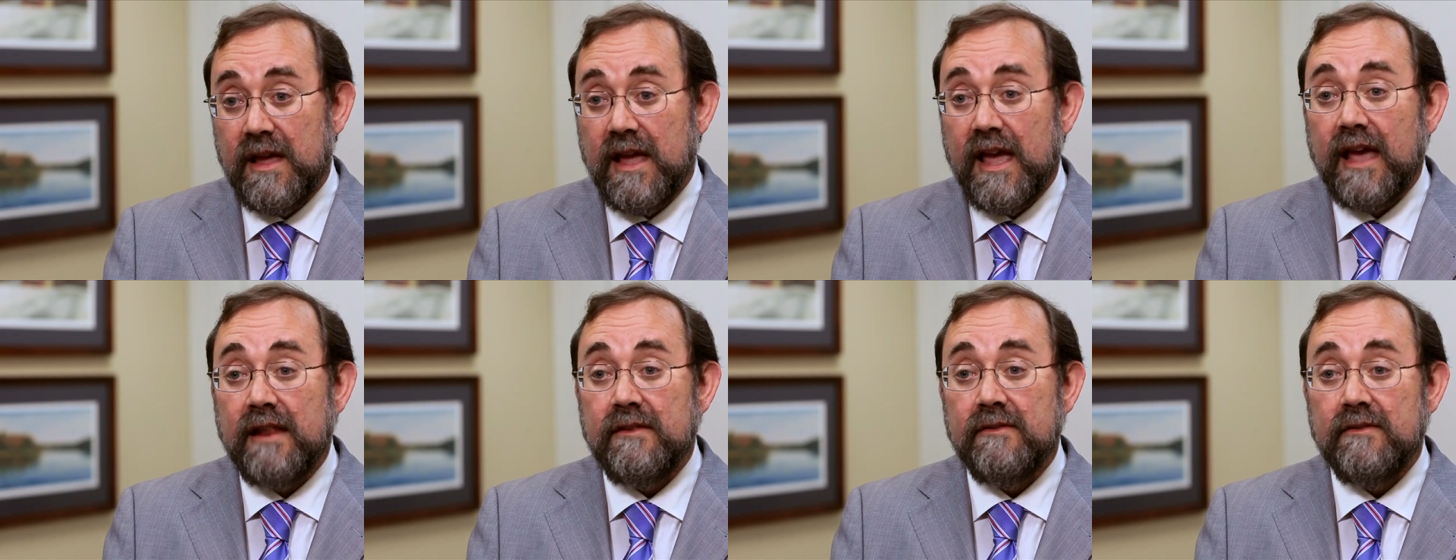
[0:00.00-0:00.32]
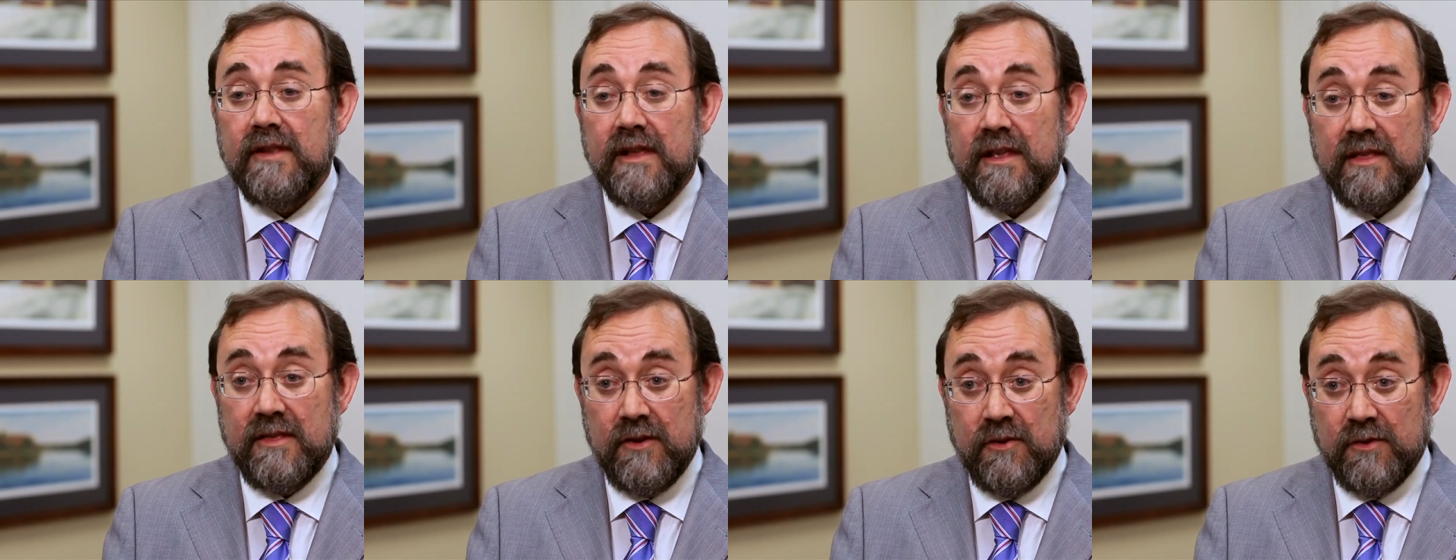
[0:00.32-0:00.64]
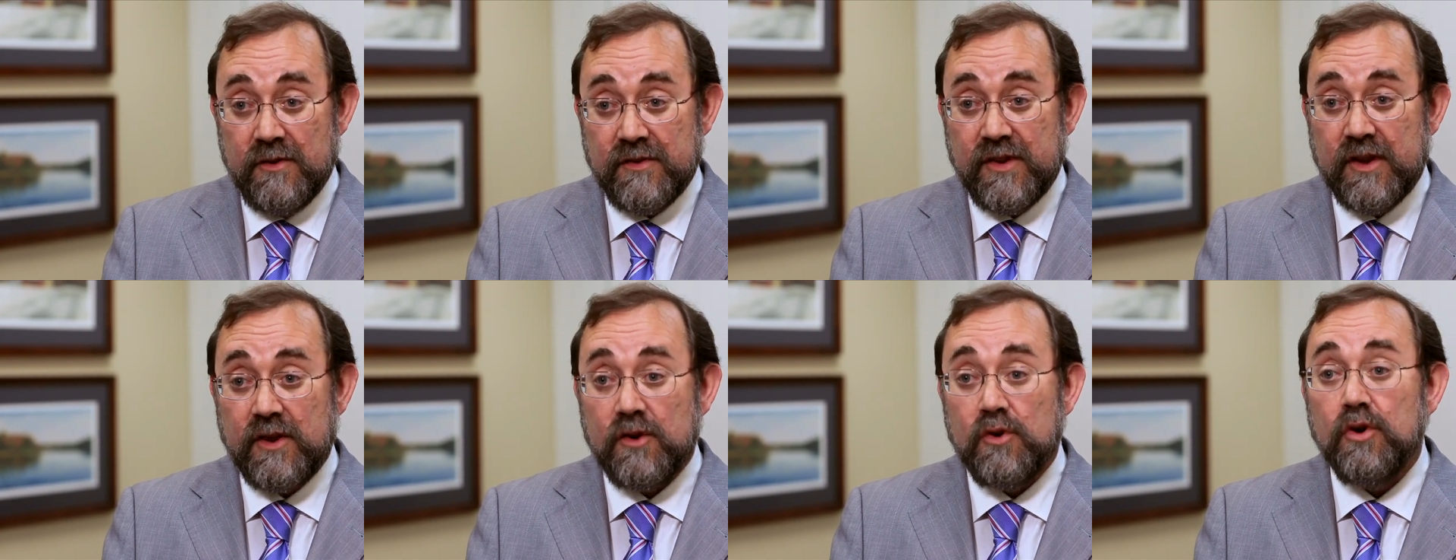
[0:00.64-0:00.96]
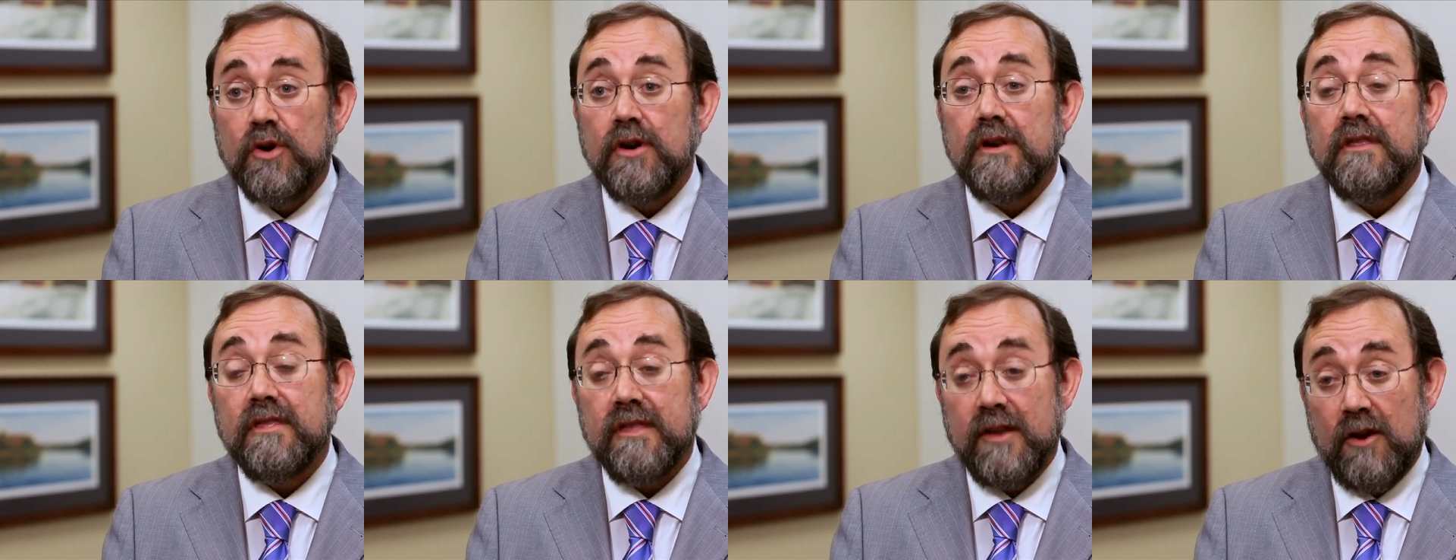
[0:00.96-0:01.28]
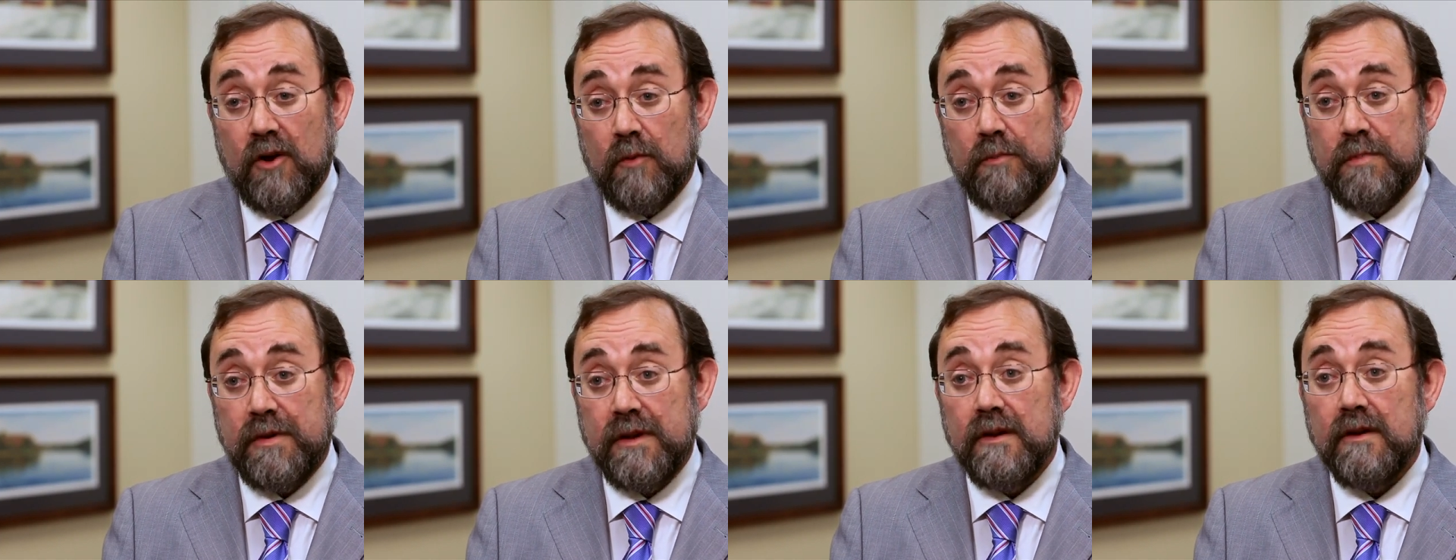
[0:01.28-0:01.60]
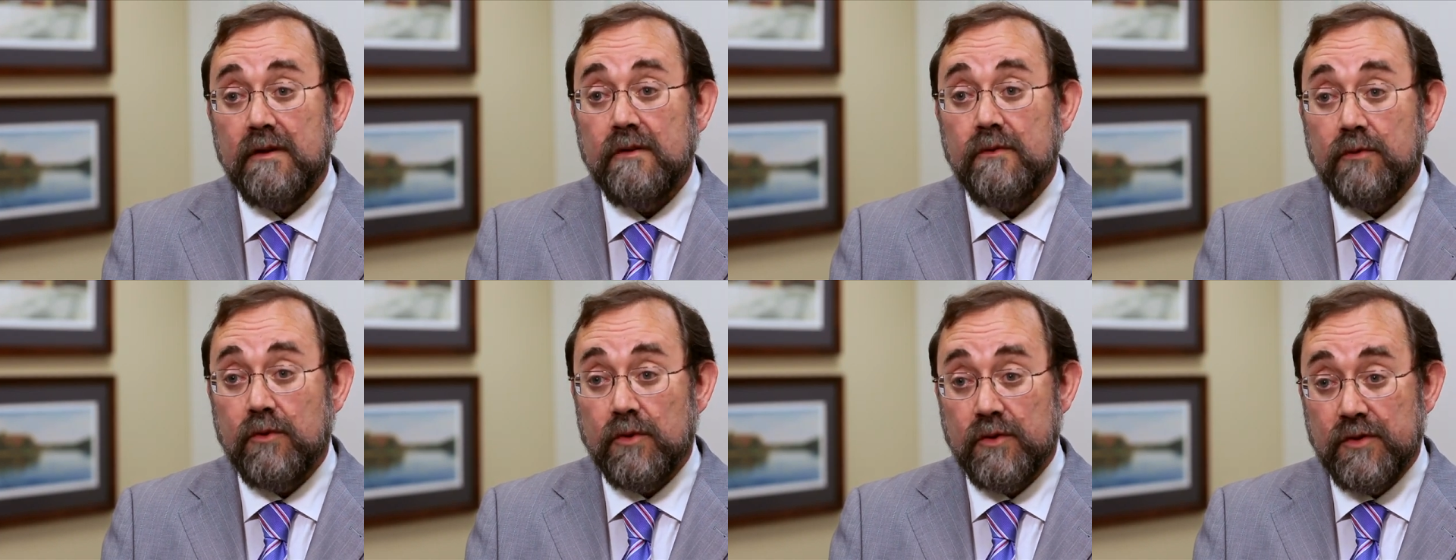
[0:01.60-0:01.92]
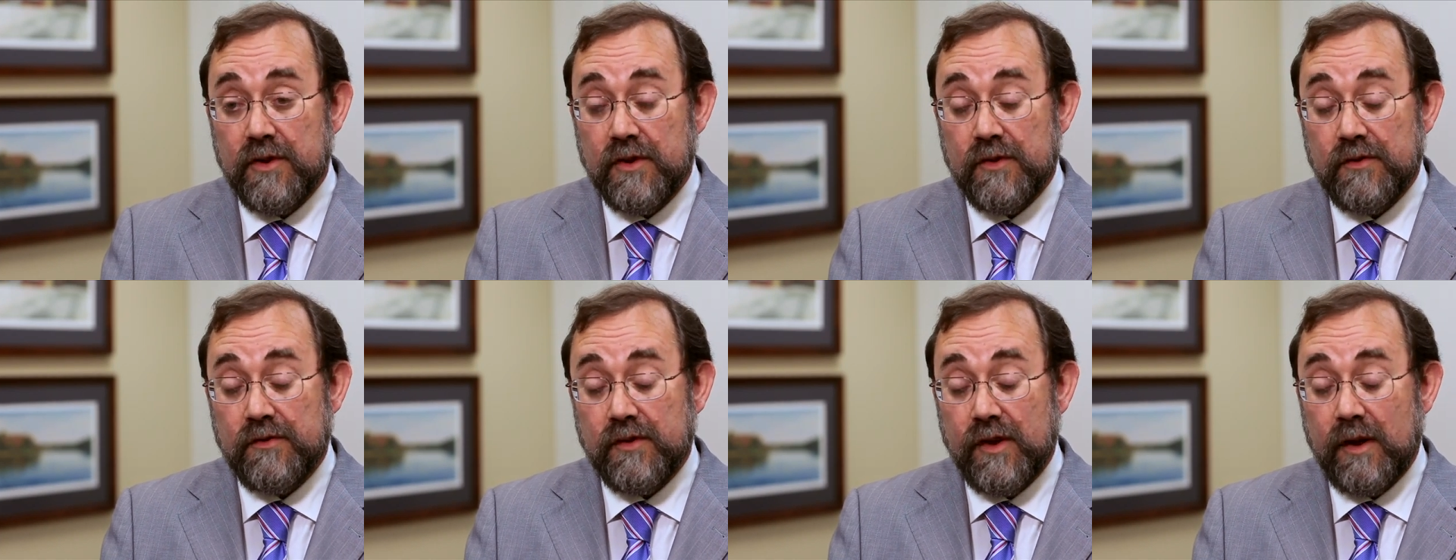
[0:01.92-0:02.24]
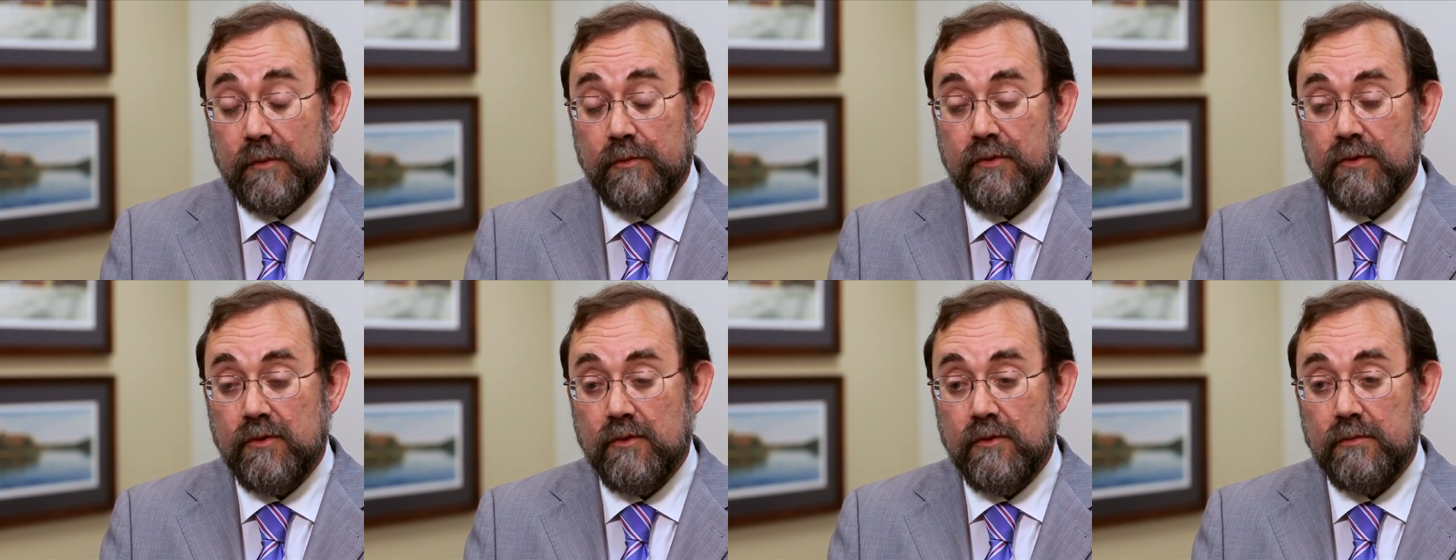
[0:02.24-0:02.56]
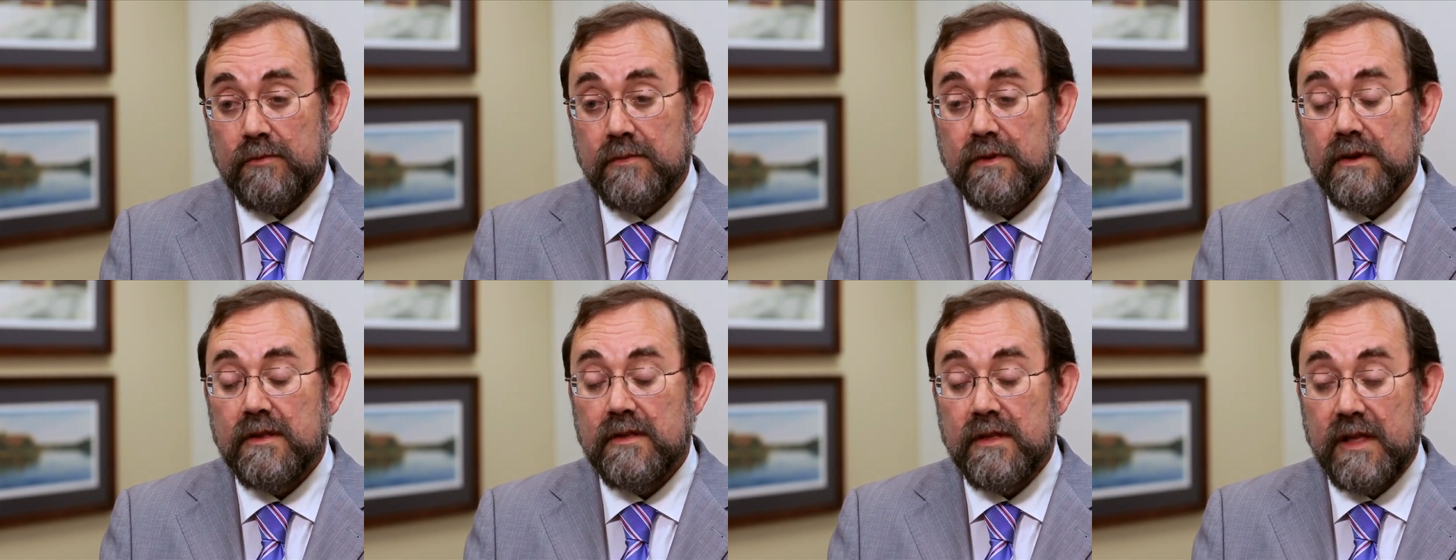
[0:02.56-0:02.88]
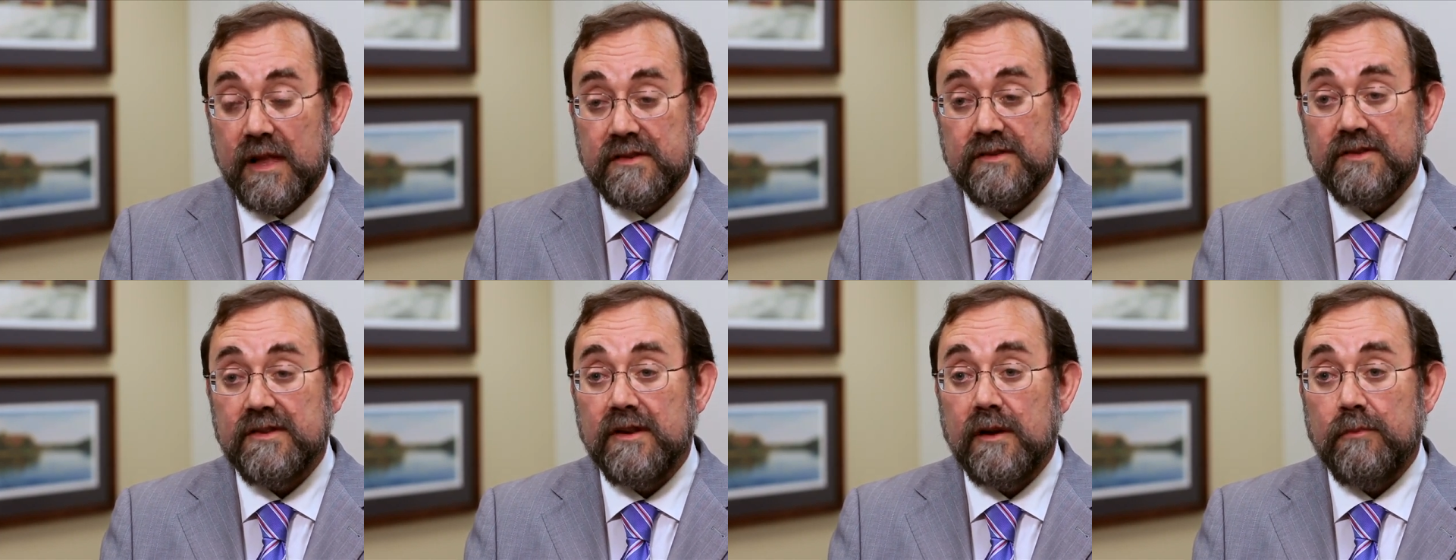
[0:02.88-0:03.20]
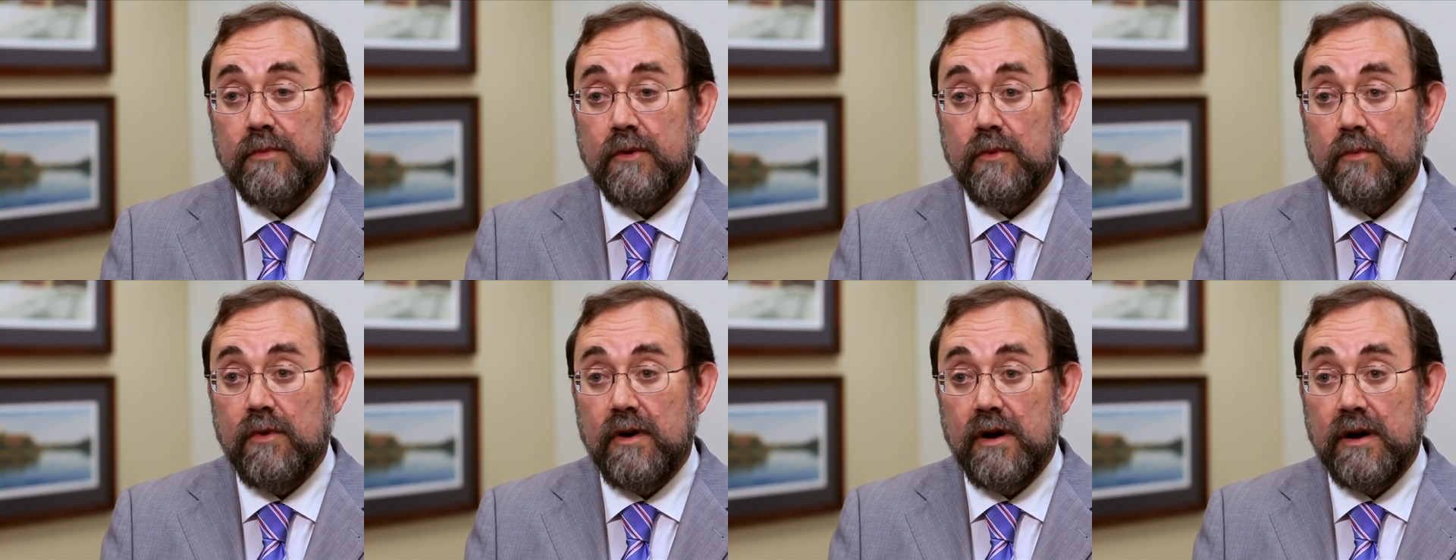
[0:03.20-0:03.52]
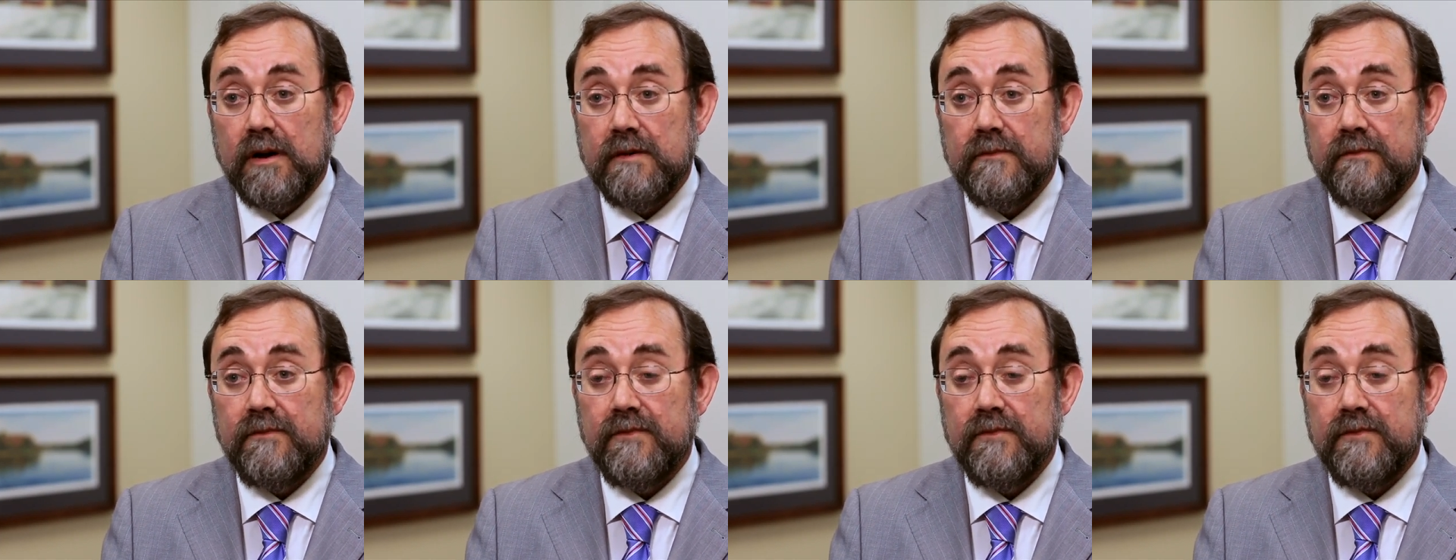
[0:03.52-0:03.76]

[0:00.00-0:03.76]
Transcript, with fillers: and there is a good therapy for this subgroup. That's number one.